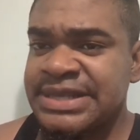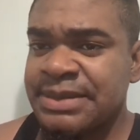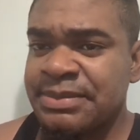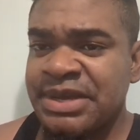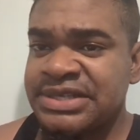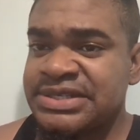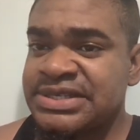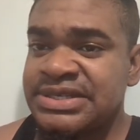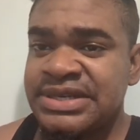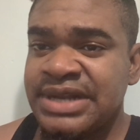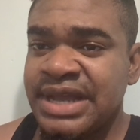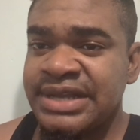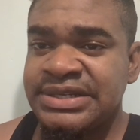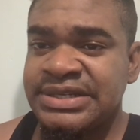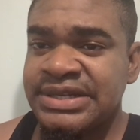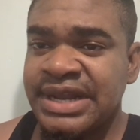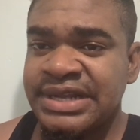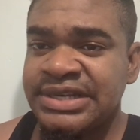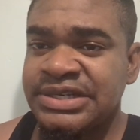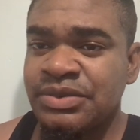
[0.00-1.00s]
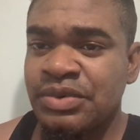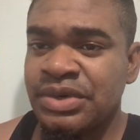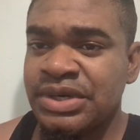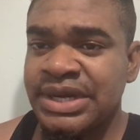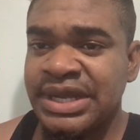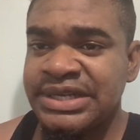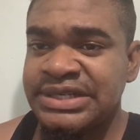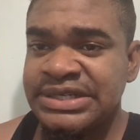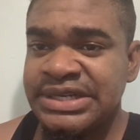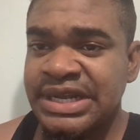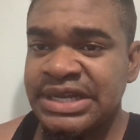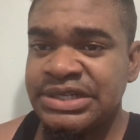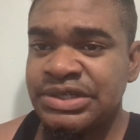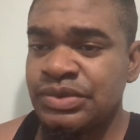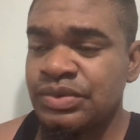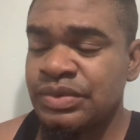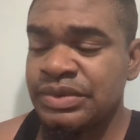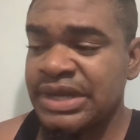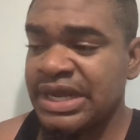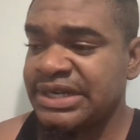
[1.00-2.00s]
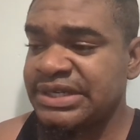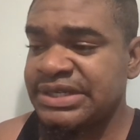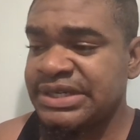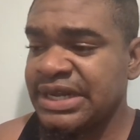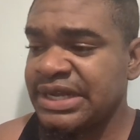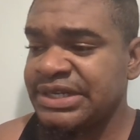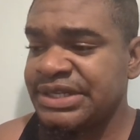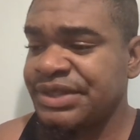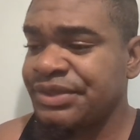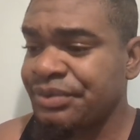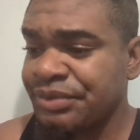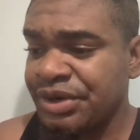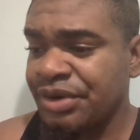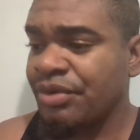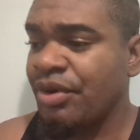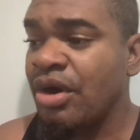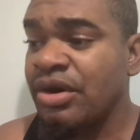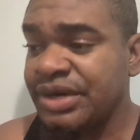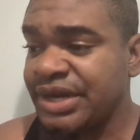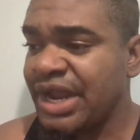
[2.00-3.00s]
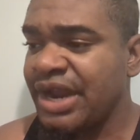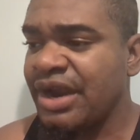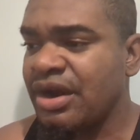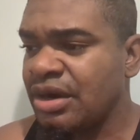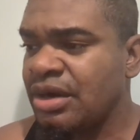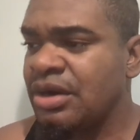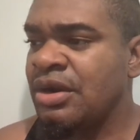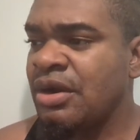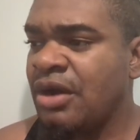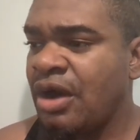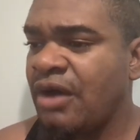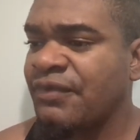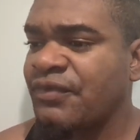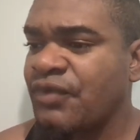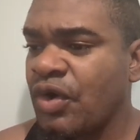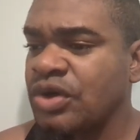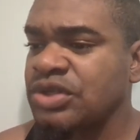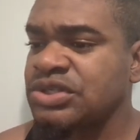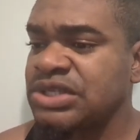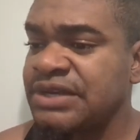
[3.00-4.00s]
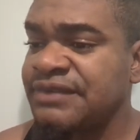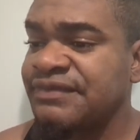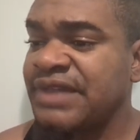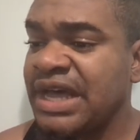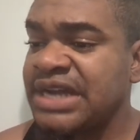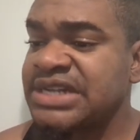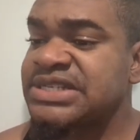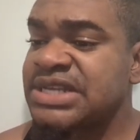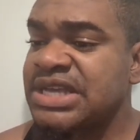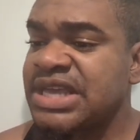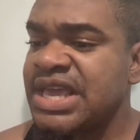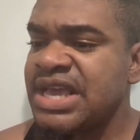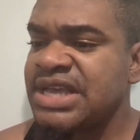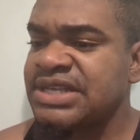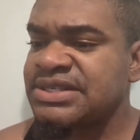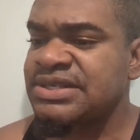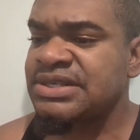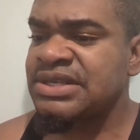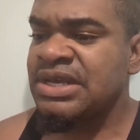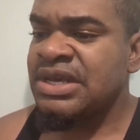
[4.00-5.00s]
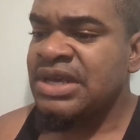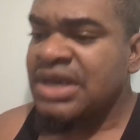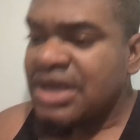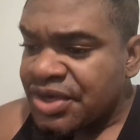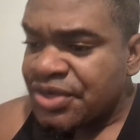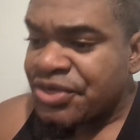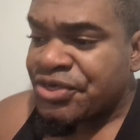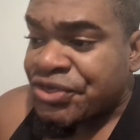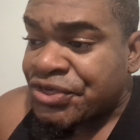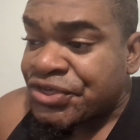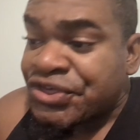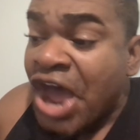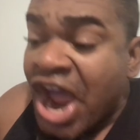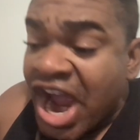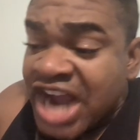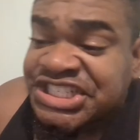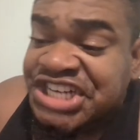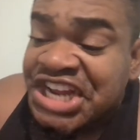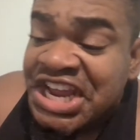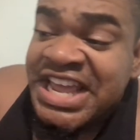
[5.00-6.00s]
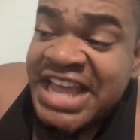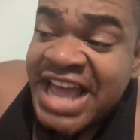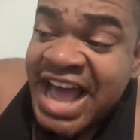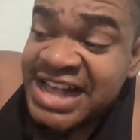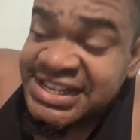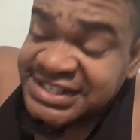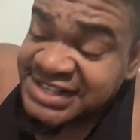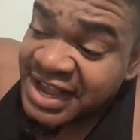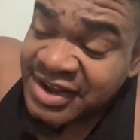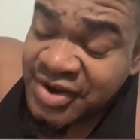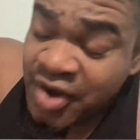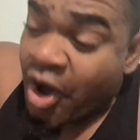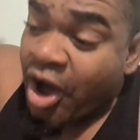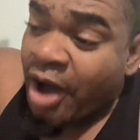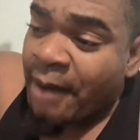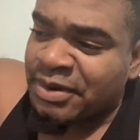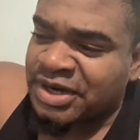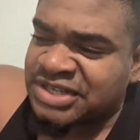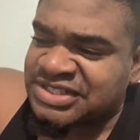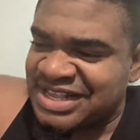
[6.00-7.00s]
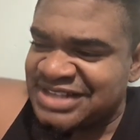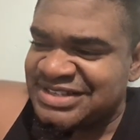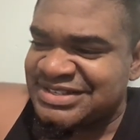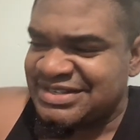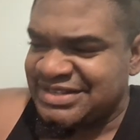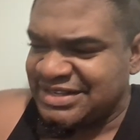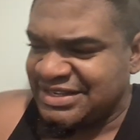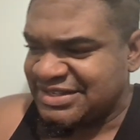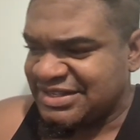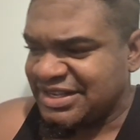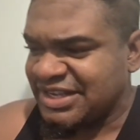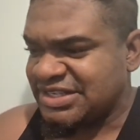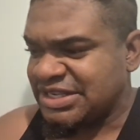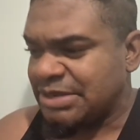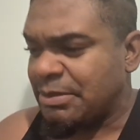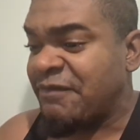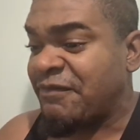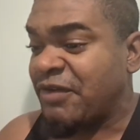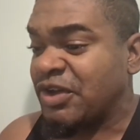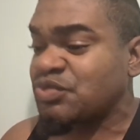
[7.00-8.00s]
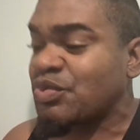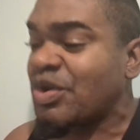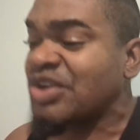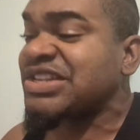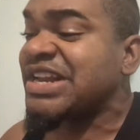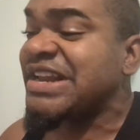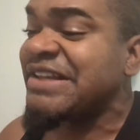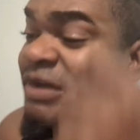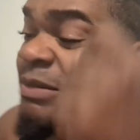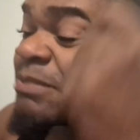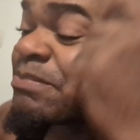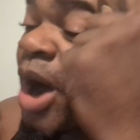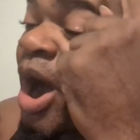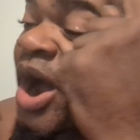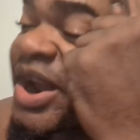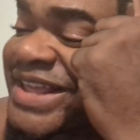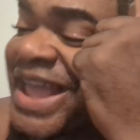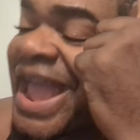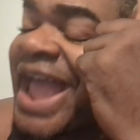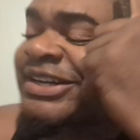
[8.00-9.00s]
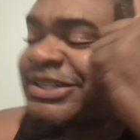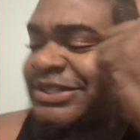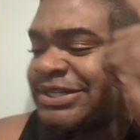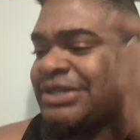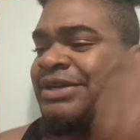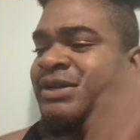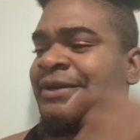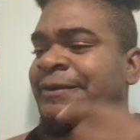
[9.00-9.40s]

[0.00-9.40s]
I'm guessing nineteen ninety-one, nineteen ninety-two, nineteen ninety-three, around there. Of course, if that is the case, thirty years ago, brothers and sisters, some of us wasn't even born yet.